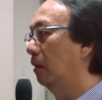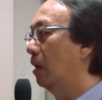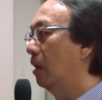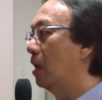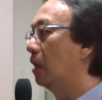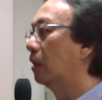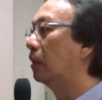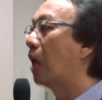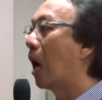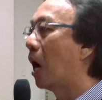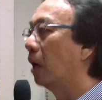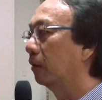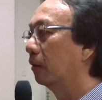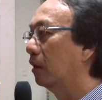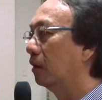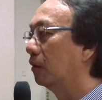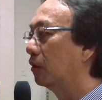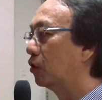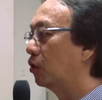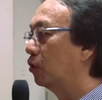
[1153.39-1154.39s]
not
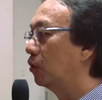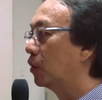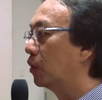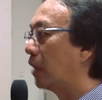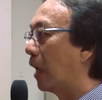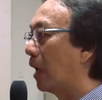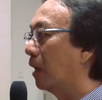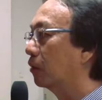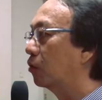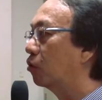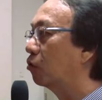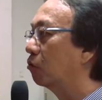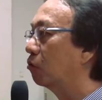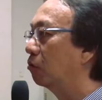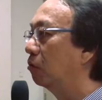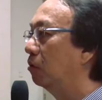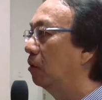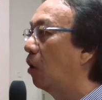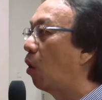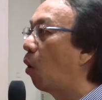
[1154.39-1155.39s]
in the student's L2
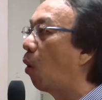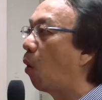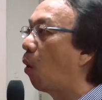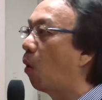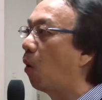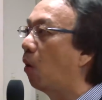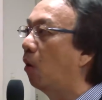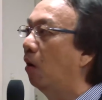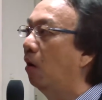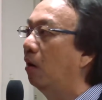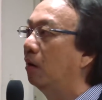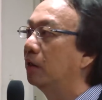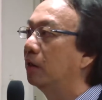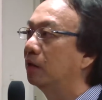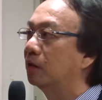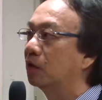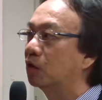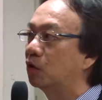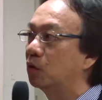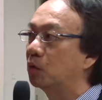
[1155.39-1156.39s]
or in
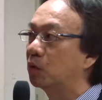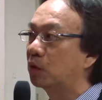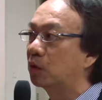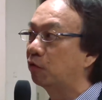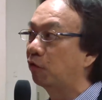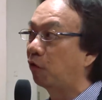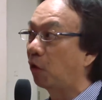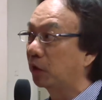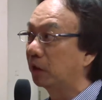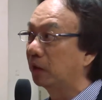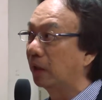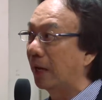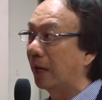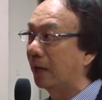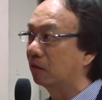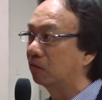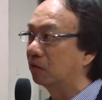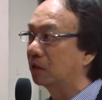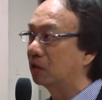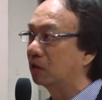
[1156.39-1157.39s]
the student's foreign
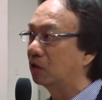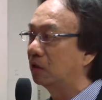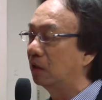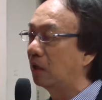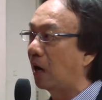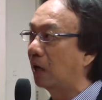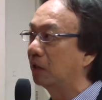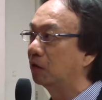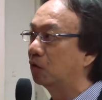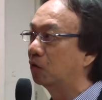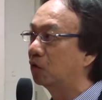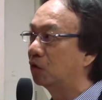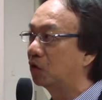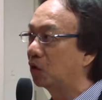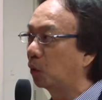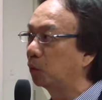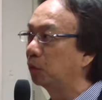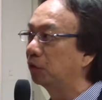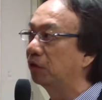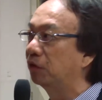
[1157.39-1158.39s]
language. I
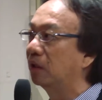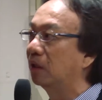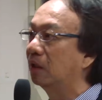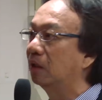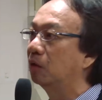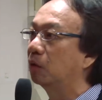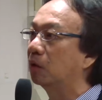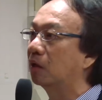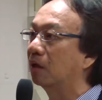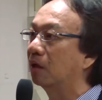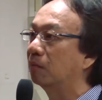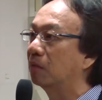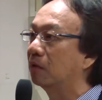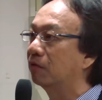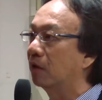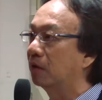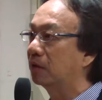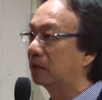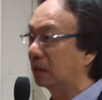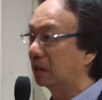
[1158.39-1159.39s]
don't think you can be
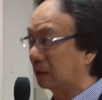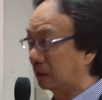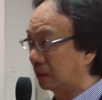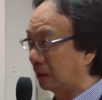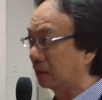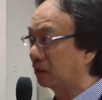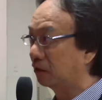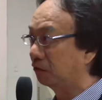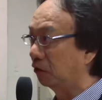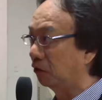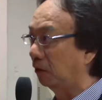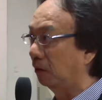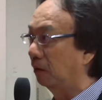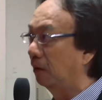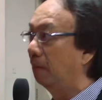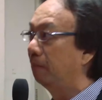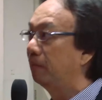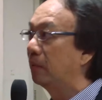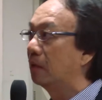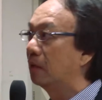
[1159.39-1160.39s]
very successful
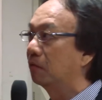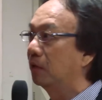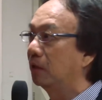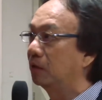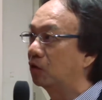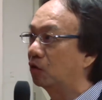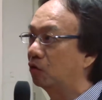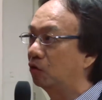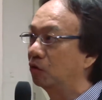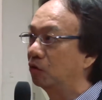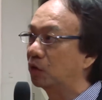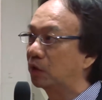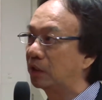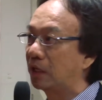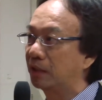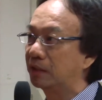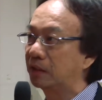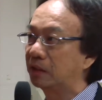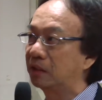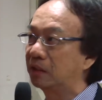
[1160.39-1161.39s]
when students are
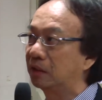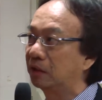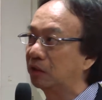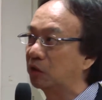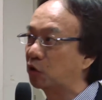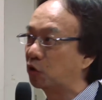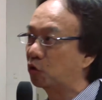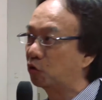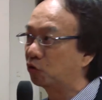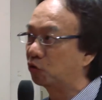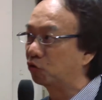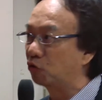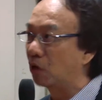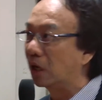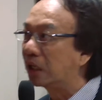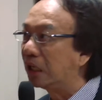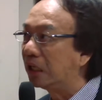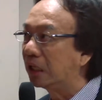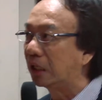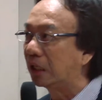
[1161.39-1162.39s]
still
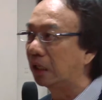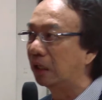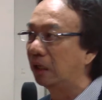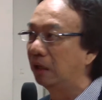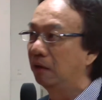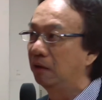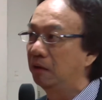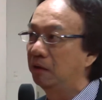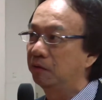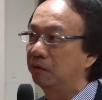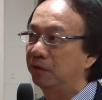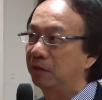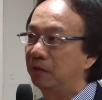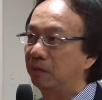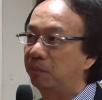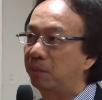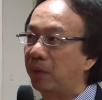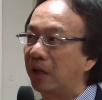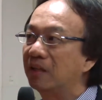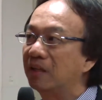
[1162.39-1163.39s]
struggling with the
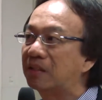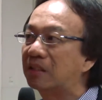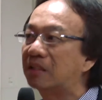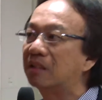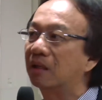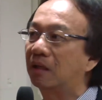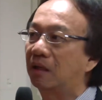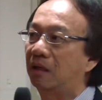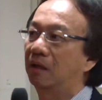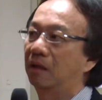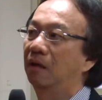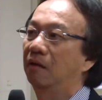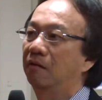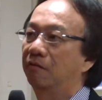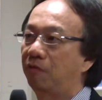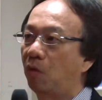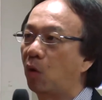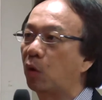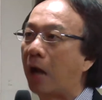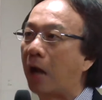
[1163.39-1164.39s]
basic
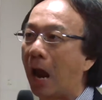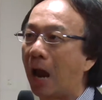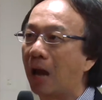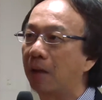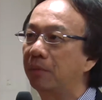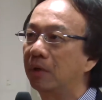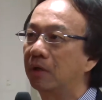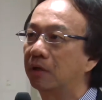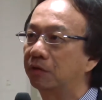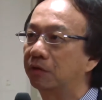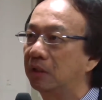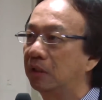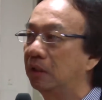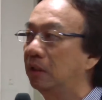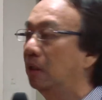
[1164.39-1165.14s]
vocabulary